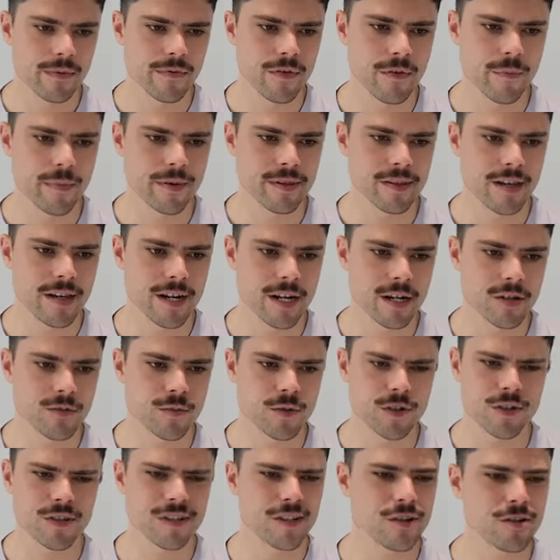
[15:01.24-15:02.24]
for percentage,
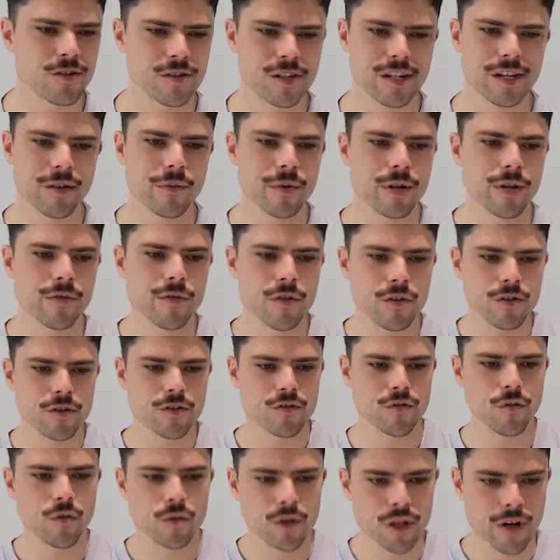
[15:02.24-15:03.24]
which is interesting. When you've got a
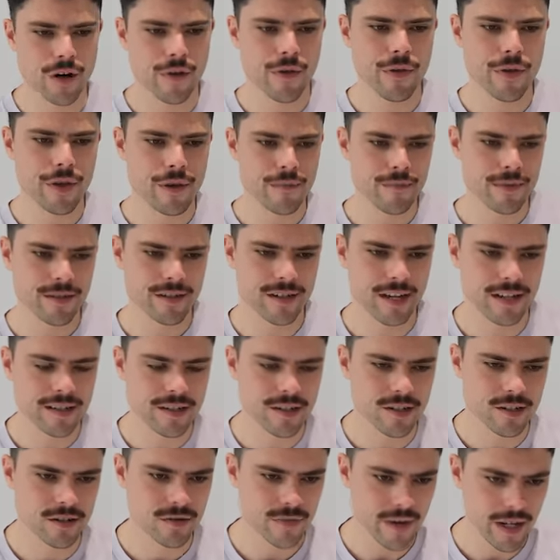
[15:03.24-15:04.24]
draw, you don't think
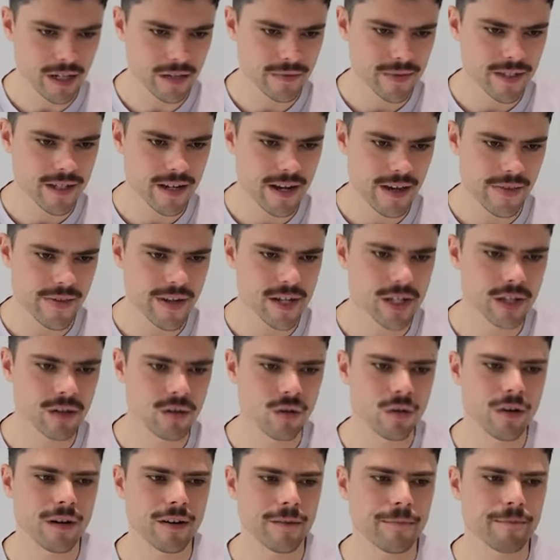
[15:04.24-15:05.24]
percentage is relevant, and then you
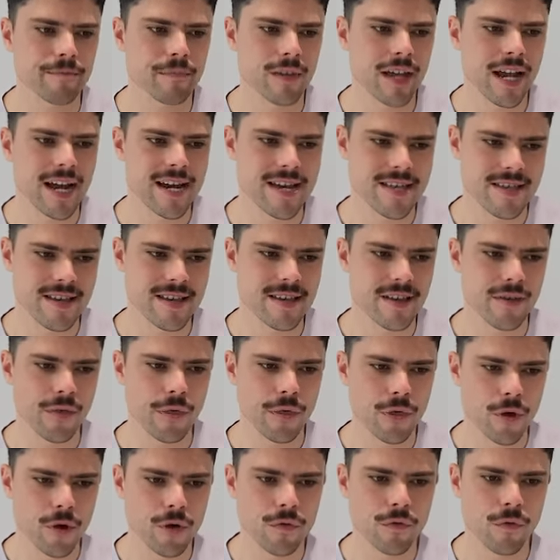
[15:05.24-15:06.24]
look at the
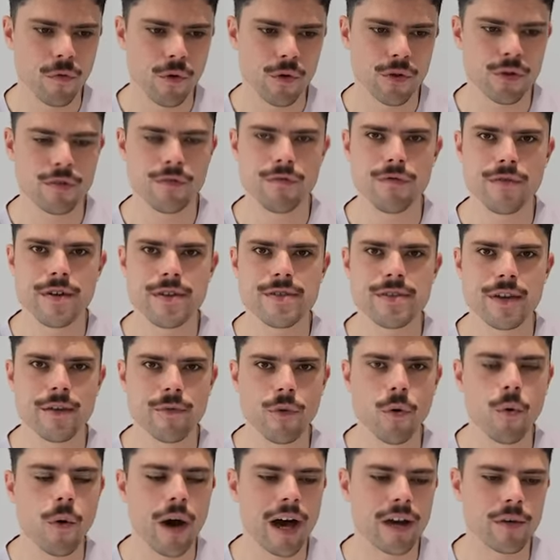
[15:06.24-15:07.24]
third, fourth, and fifth, they've
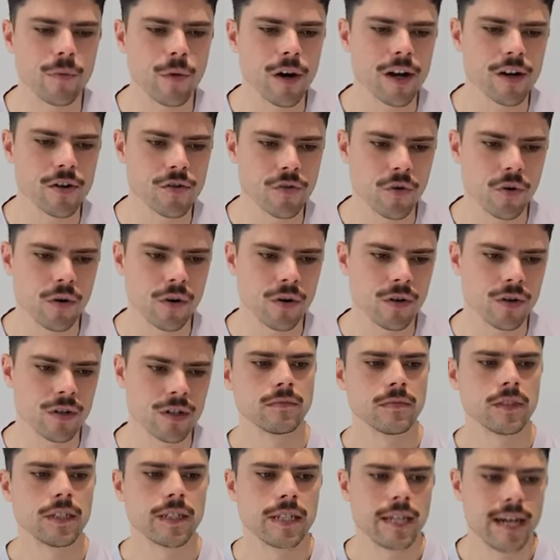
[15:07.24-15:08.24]
all had one draw.
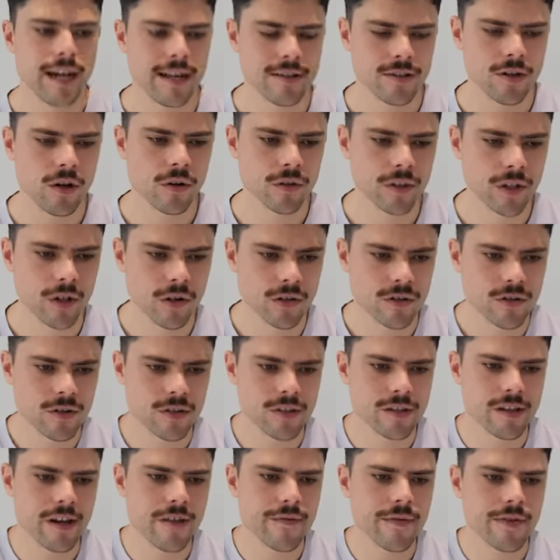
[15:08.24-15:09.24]
Cats holding on to
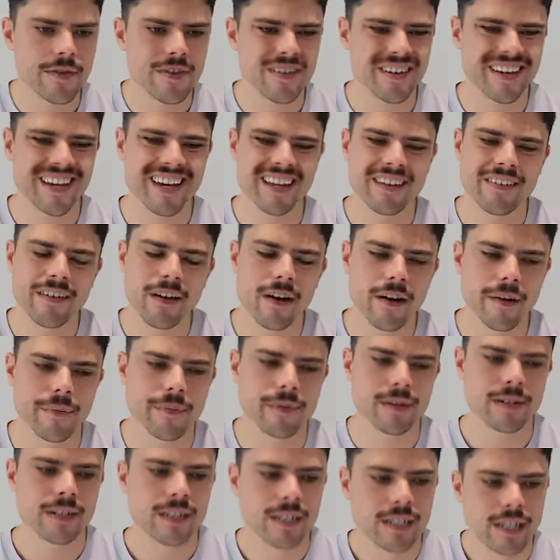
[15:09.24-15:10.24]
seventh. Again,
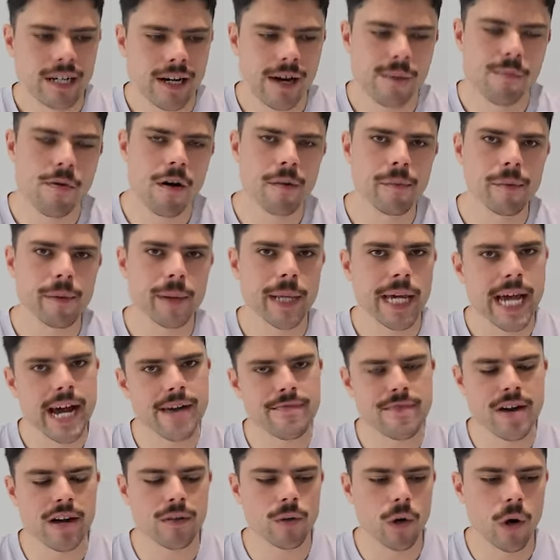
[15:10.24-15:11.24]
I probably
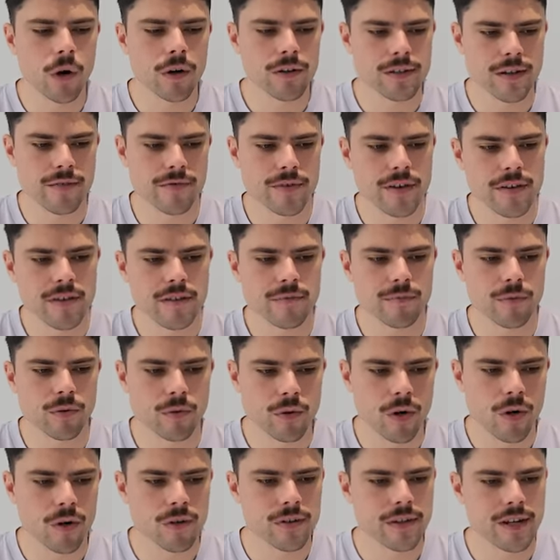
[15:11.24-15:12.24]
have that wrong because I've tipped the
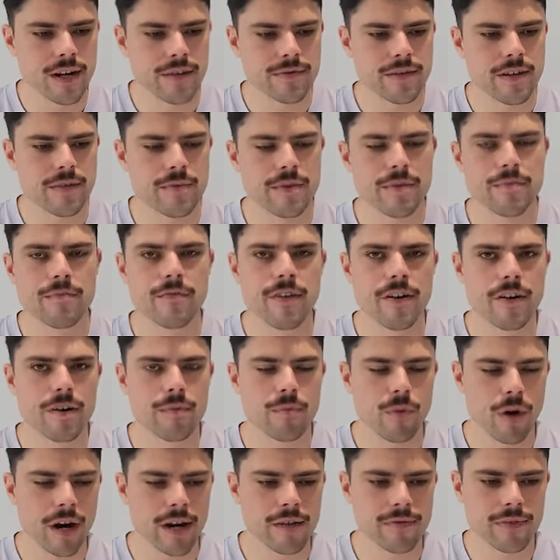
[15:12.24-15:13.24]
Bulldogs and I've tipped them very
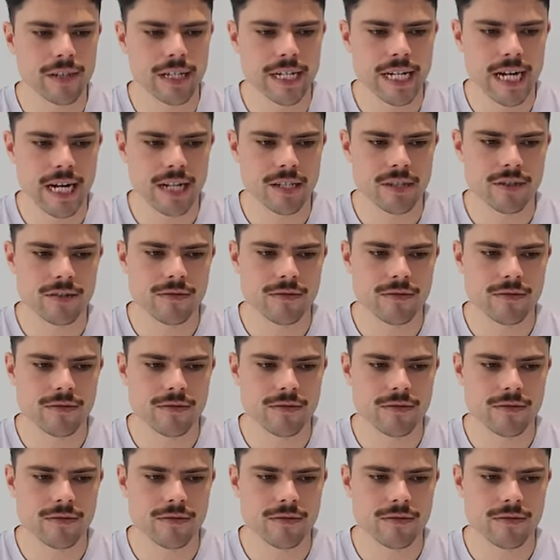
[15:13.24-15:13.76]
bravely, and I